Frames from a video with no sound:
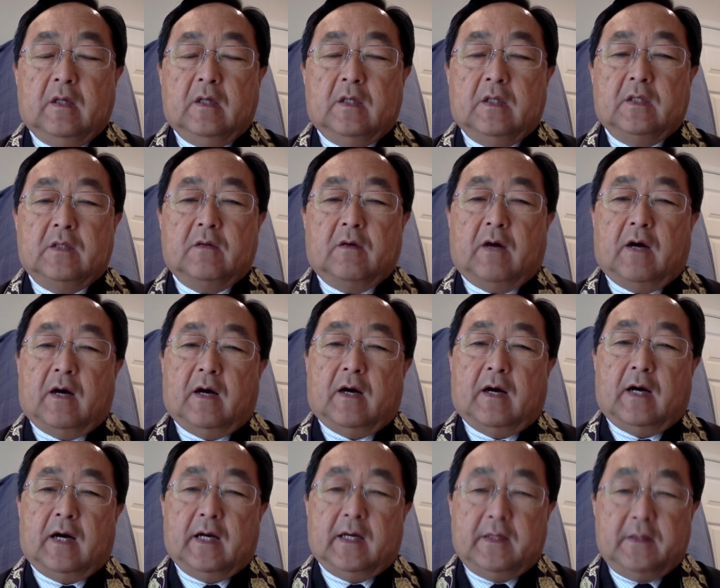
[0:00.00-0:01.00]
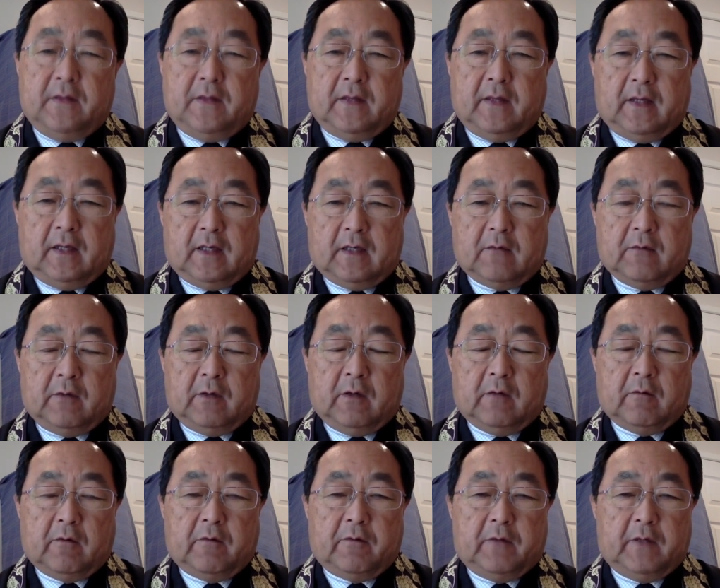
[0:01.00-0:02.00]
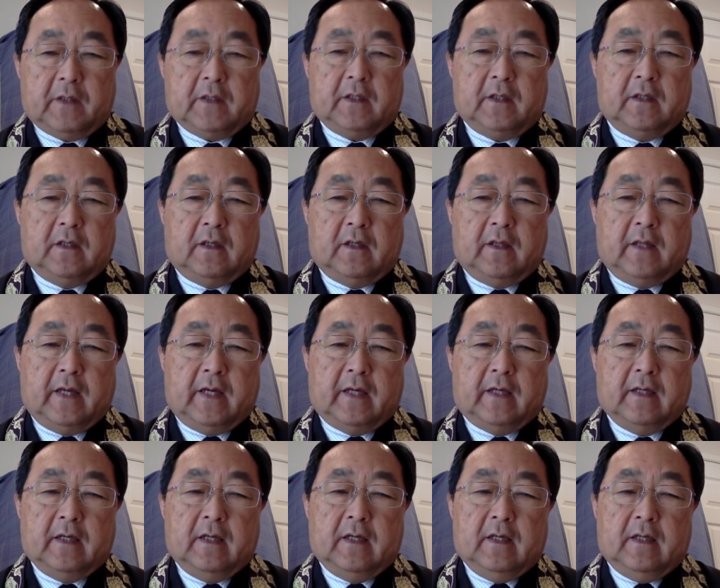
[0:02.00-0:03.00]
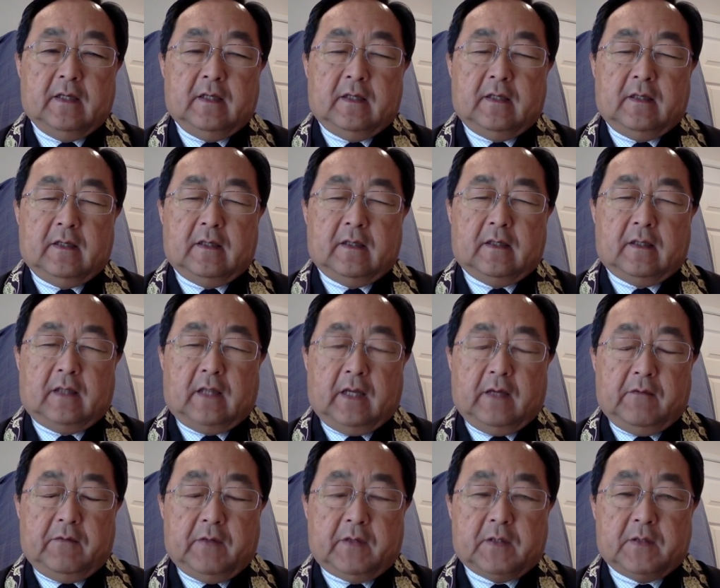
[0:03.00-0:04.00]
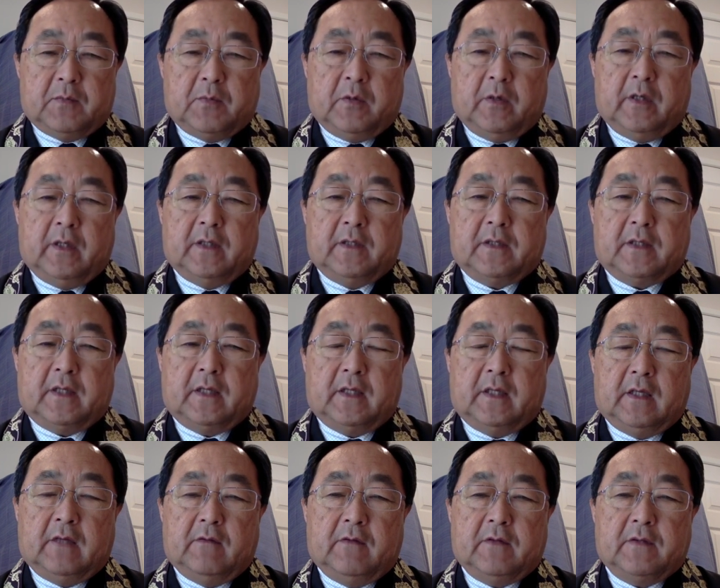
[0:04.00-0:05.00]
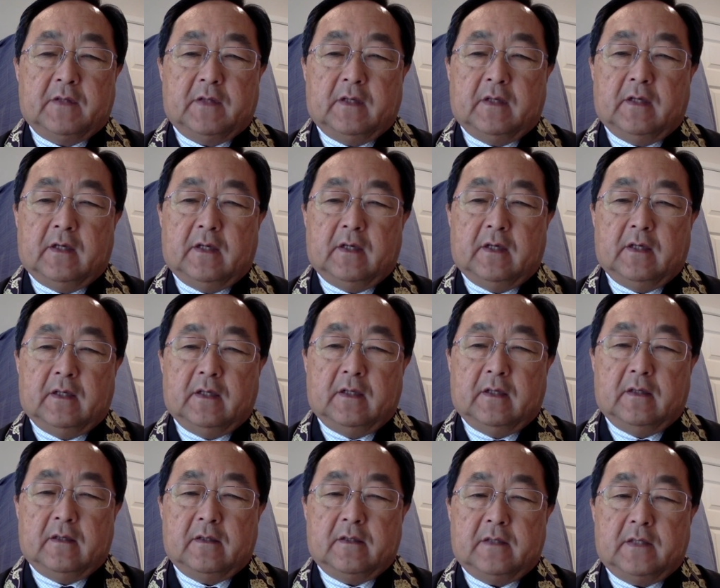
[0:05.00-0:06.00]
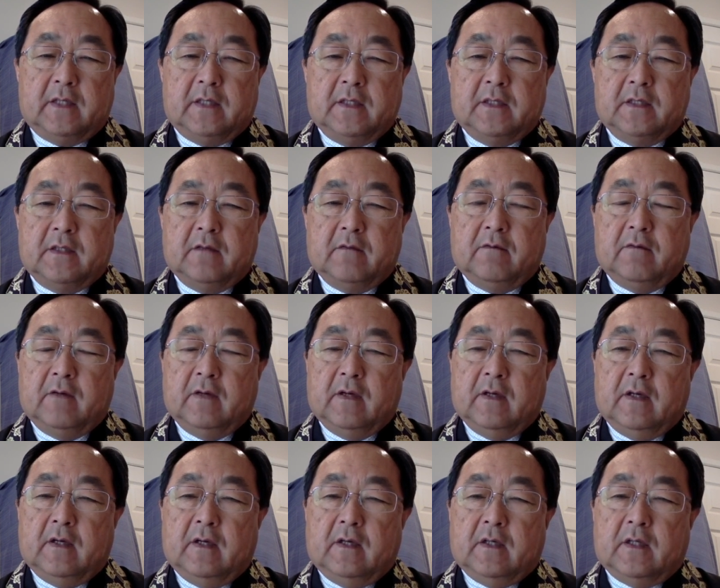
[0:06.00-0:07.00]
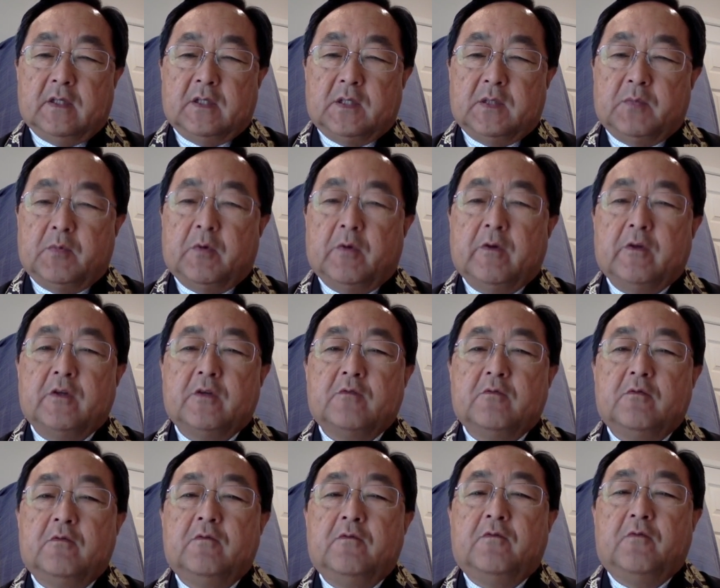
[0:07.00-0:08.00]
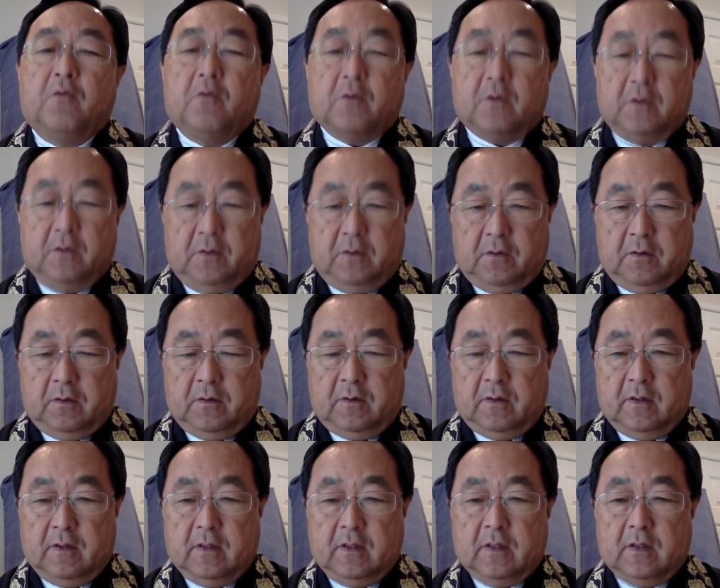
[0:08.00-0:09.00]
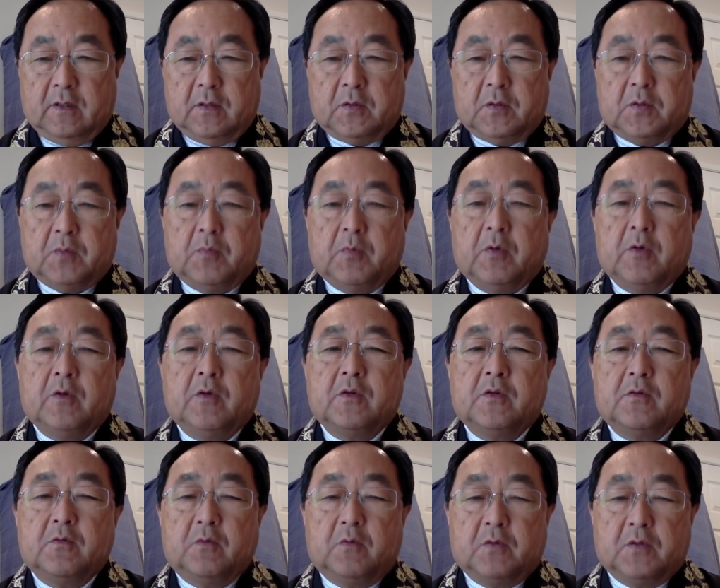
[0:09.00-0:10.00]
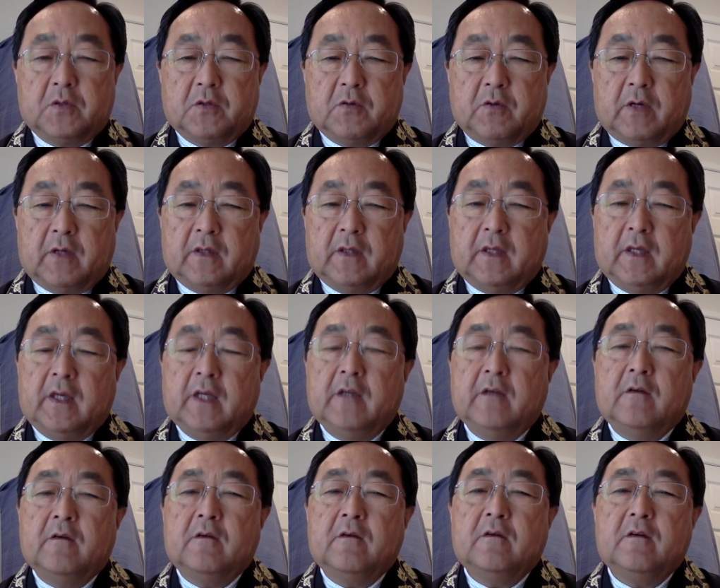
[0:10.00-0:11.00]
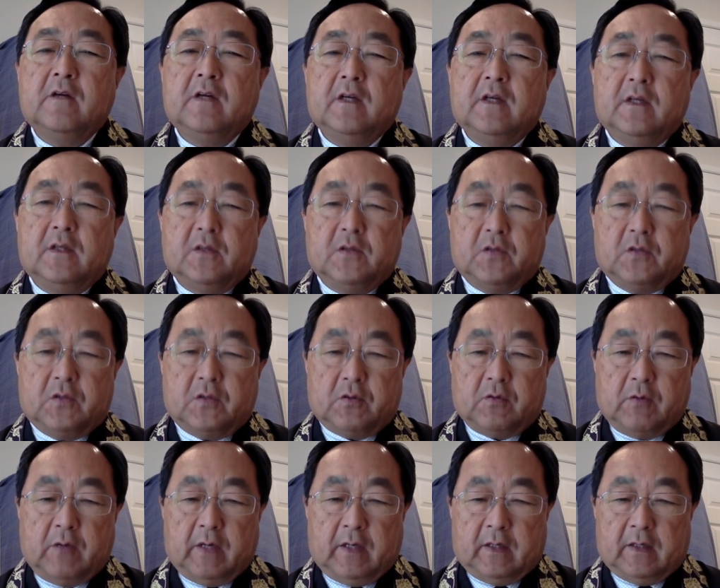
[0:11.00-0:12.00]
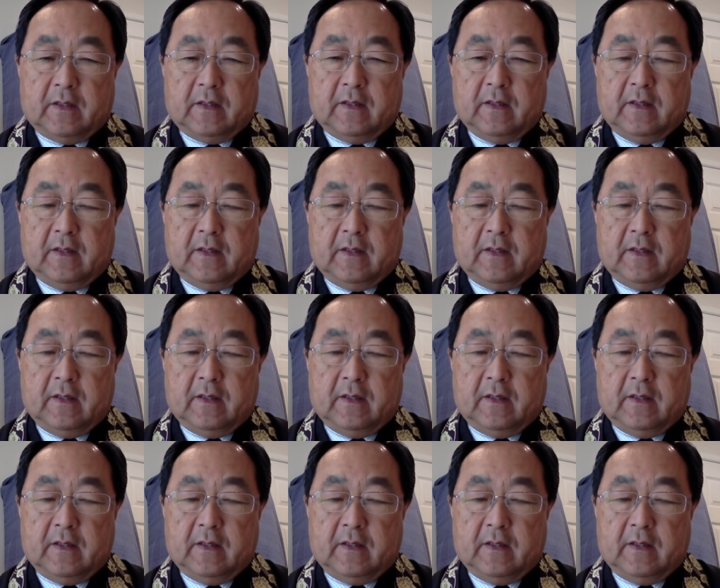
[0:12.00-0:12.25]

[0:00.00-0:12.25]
So I think, reflecting on that, life experience can give us a sense of spiritual fortitude, spiritual strength, inner strength,